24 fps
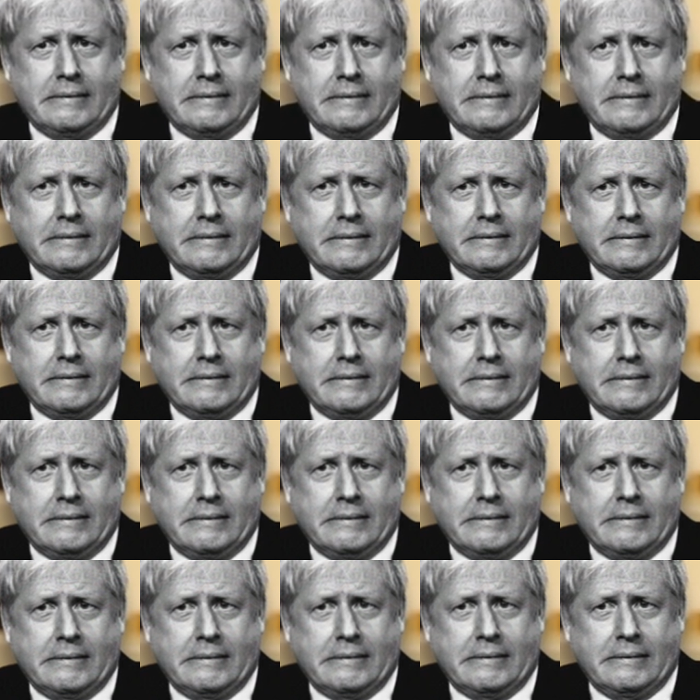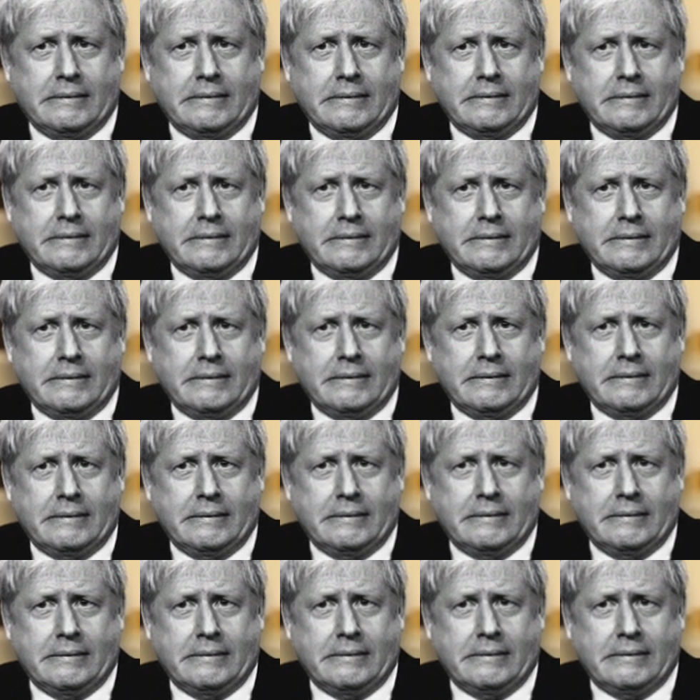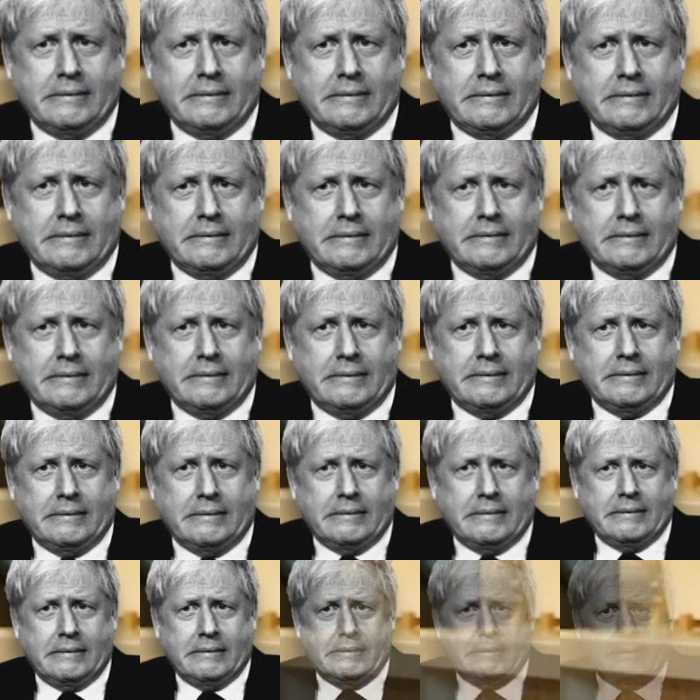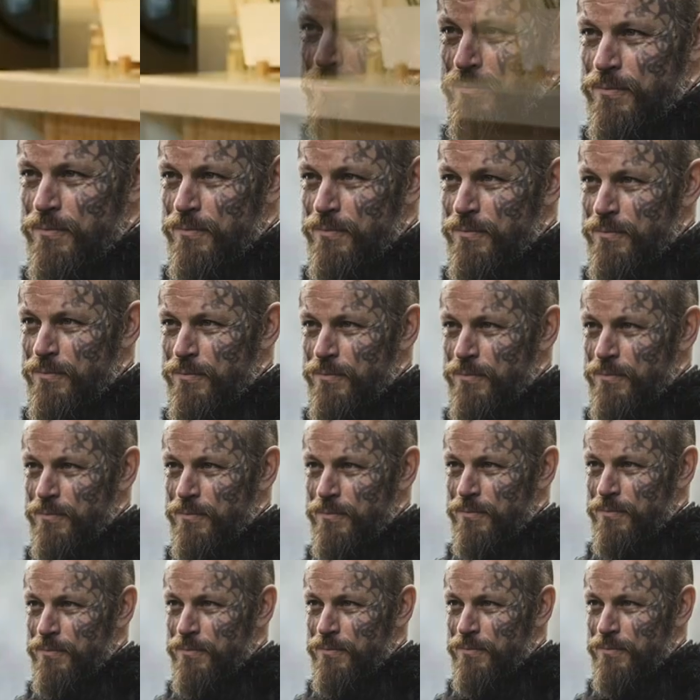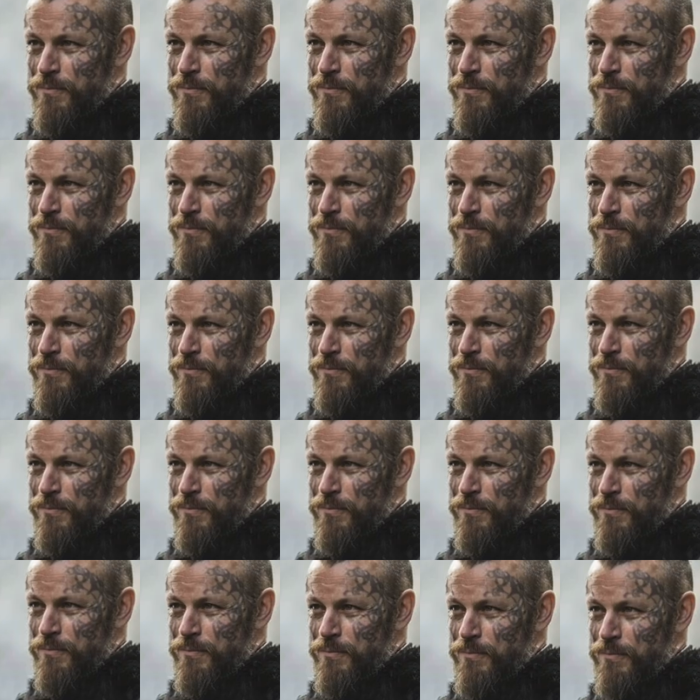This person isn't speaking.